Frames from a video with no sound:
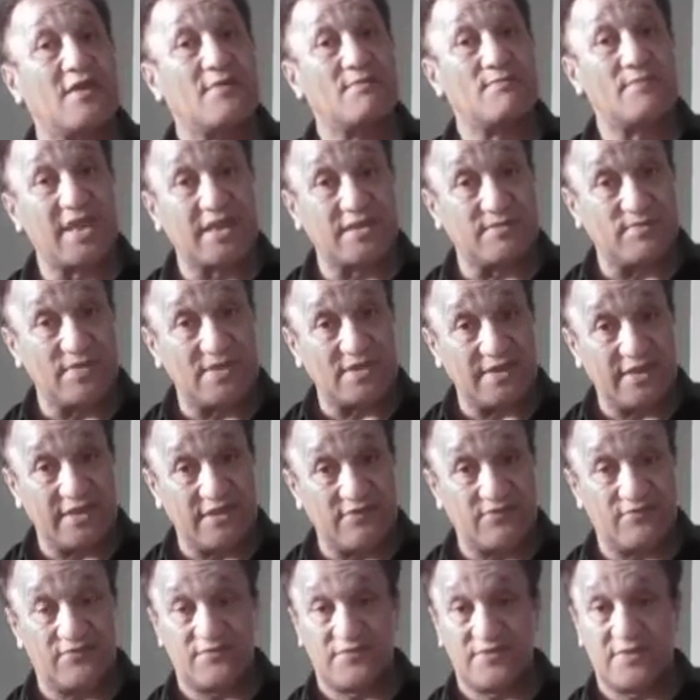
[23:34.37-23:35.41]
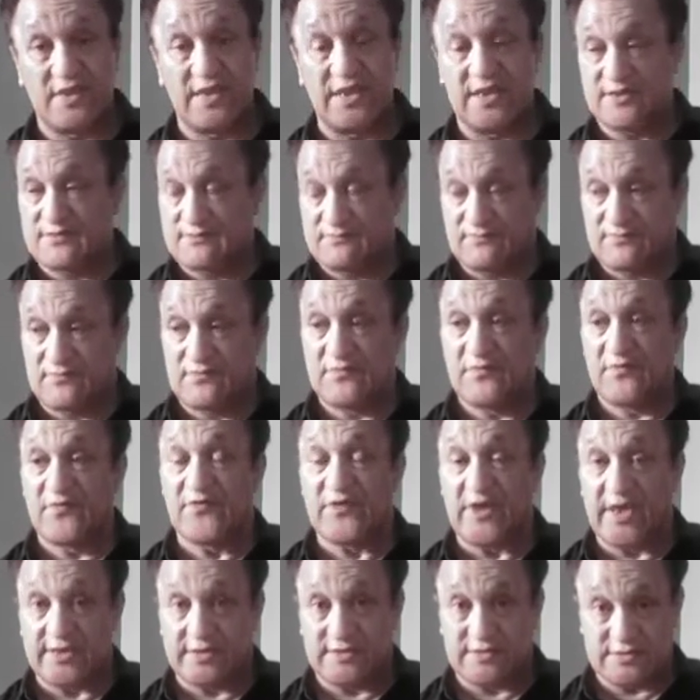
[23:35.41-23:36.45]
make-believe and
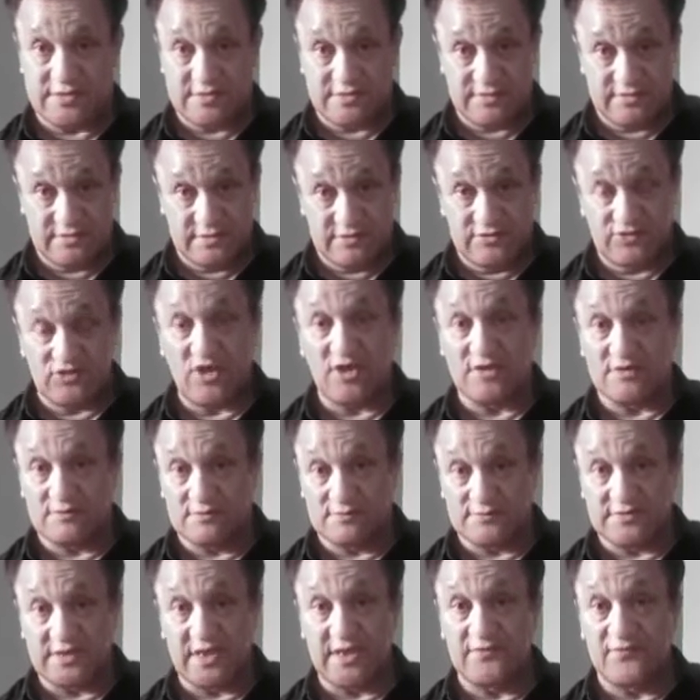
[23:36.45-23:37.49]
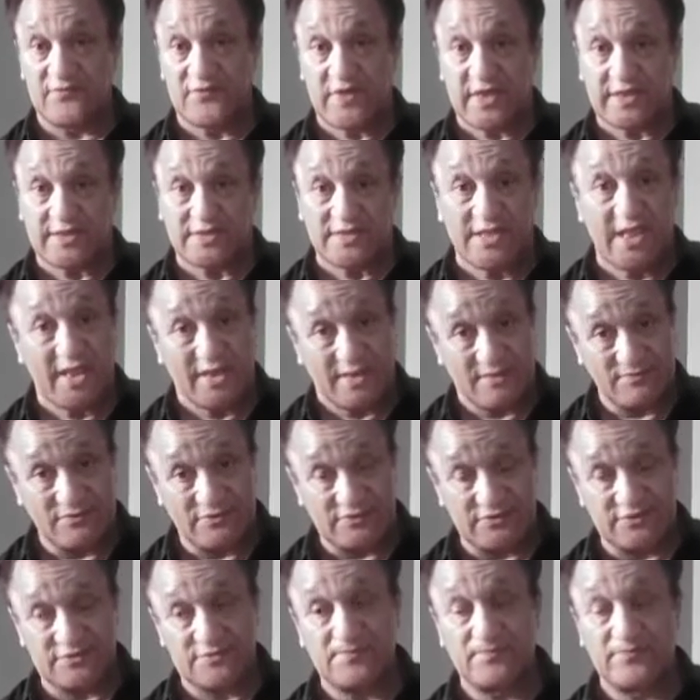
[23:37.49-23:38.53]
fake titles and fake names,
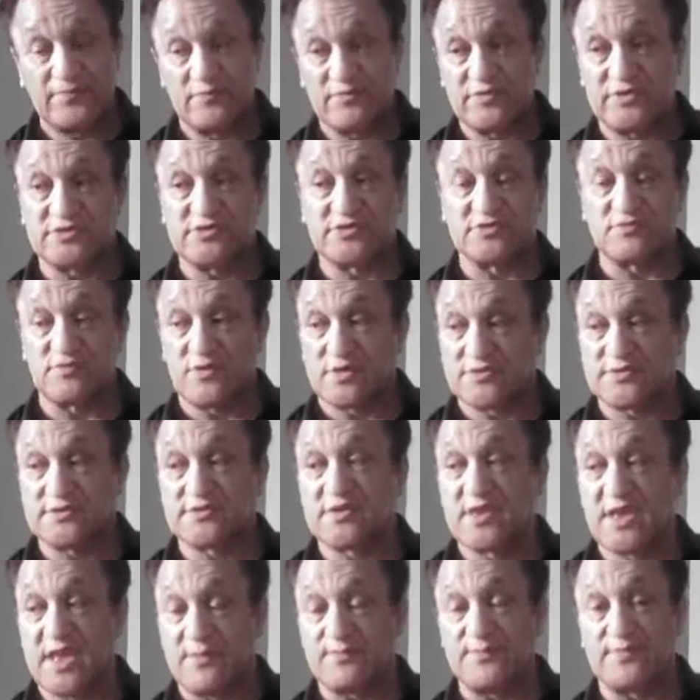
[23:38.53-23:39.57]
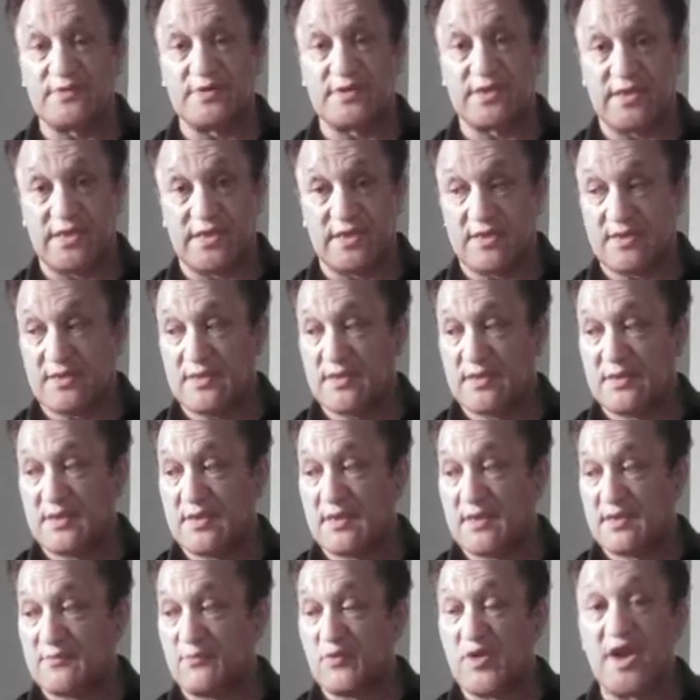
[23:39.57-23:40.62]
which is what's happened here.
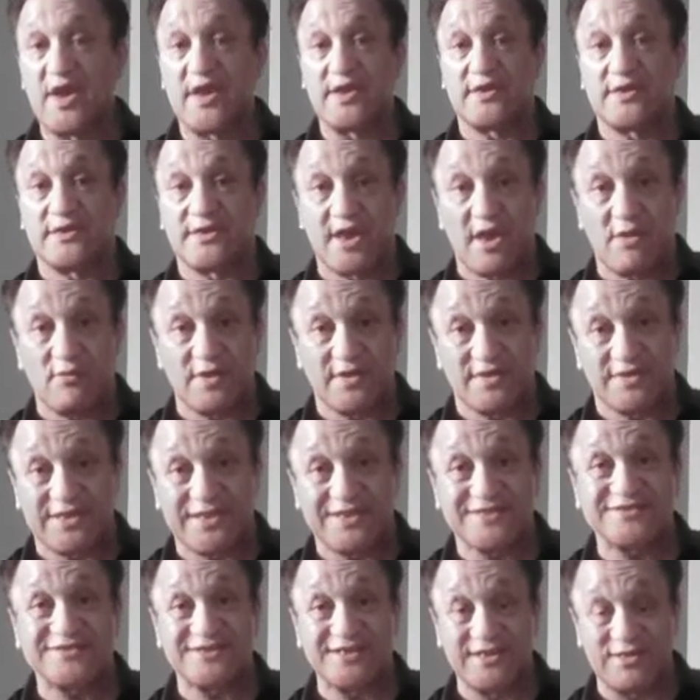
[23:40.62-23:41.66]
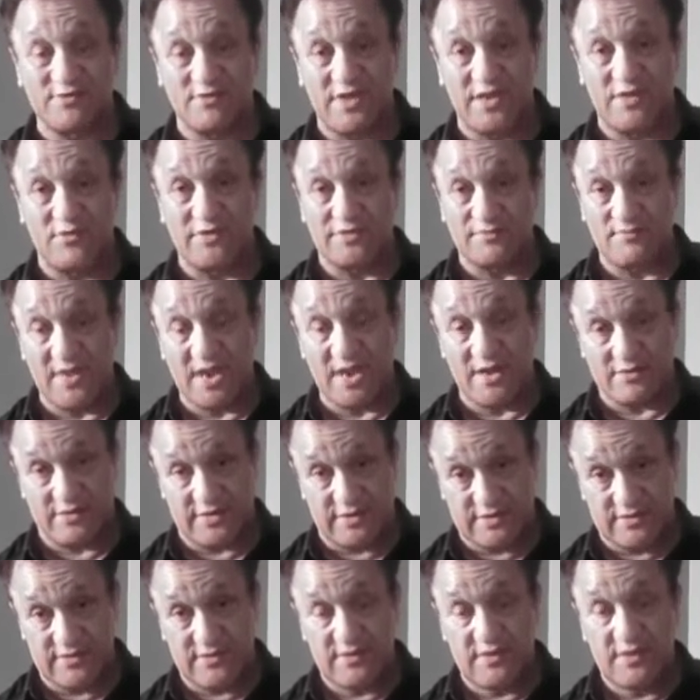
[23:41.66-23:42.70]
Why no one gets anywhere with
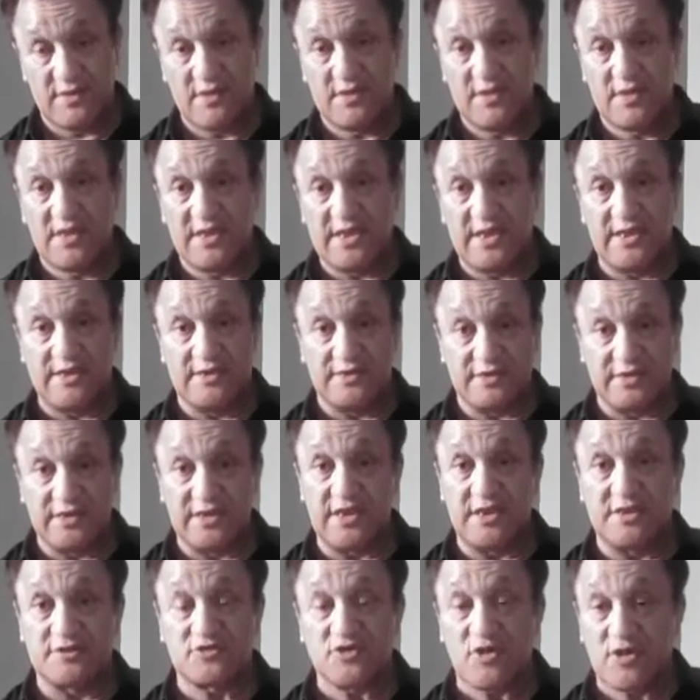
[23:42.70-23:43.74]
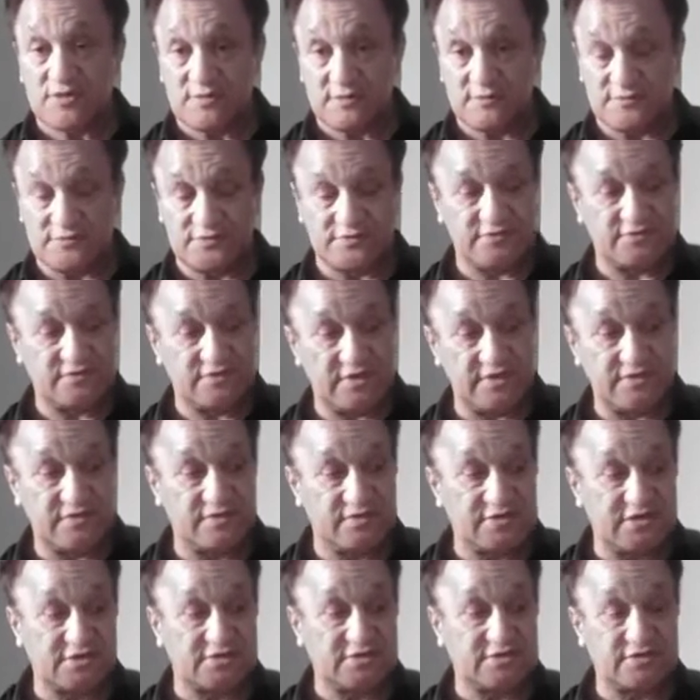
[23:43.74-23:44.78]
Māori and their titles.
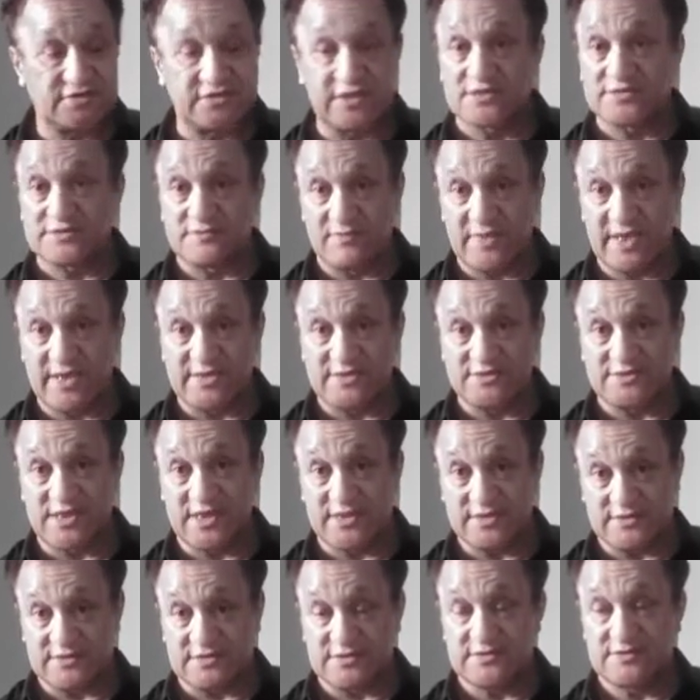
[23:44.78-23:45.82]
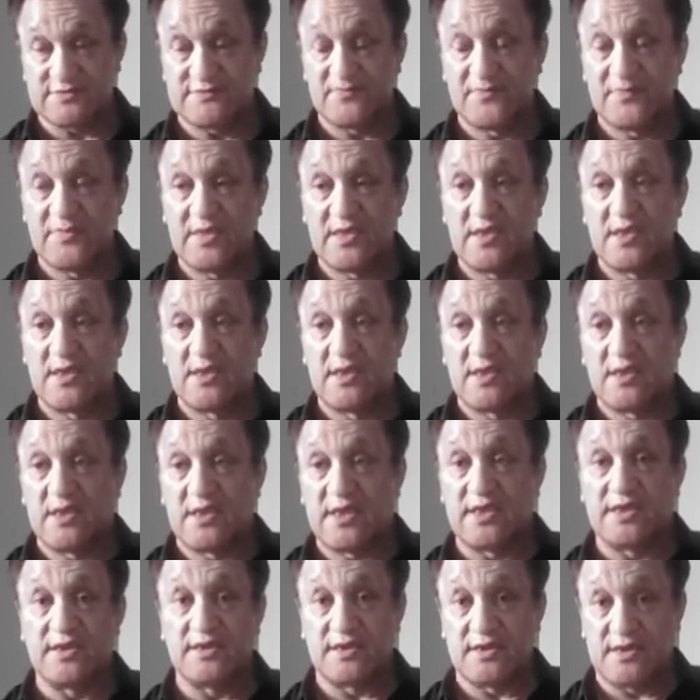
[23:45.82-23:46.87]
It just doesn't make sense
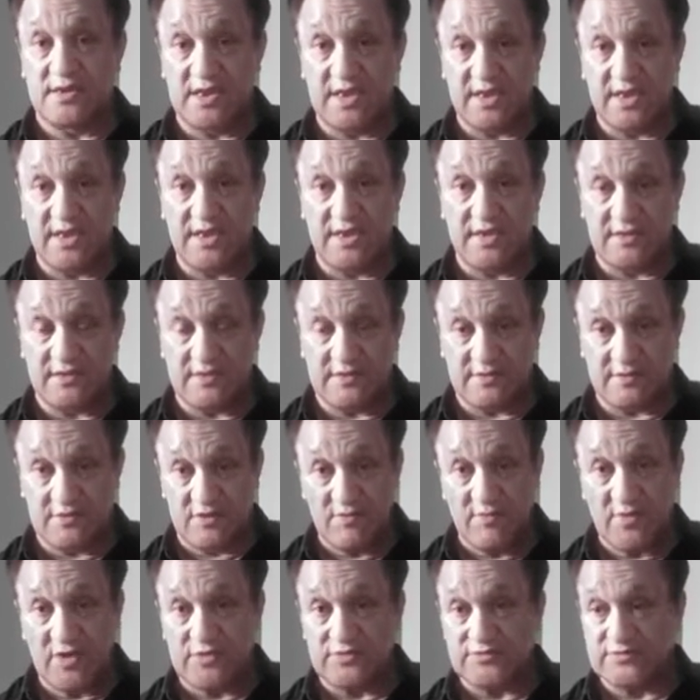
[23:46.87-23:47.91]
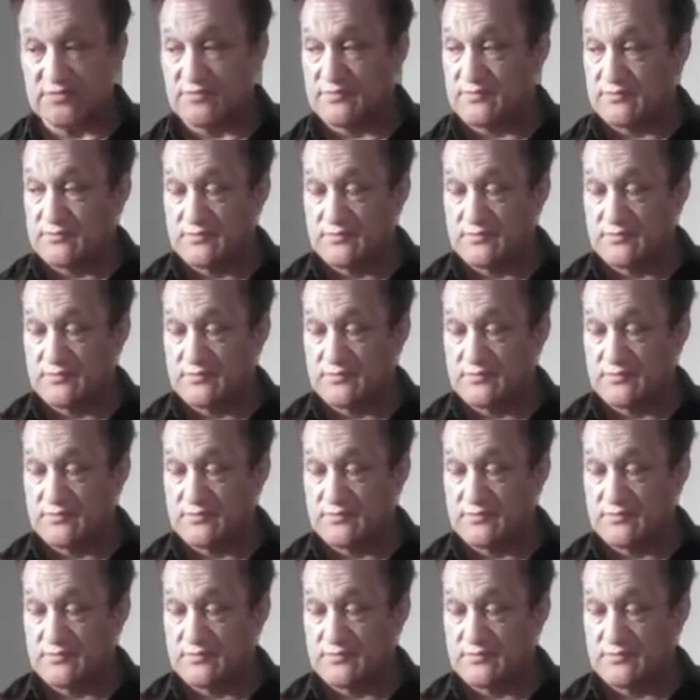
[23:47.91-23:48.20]
in a commercial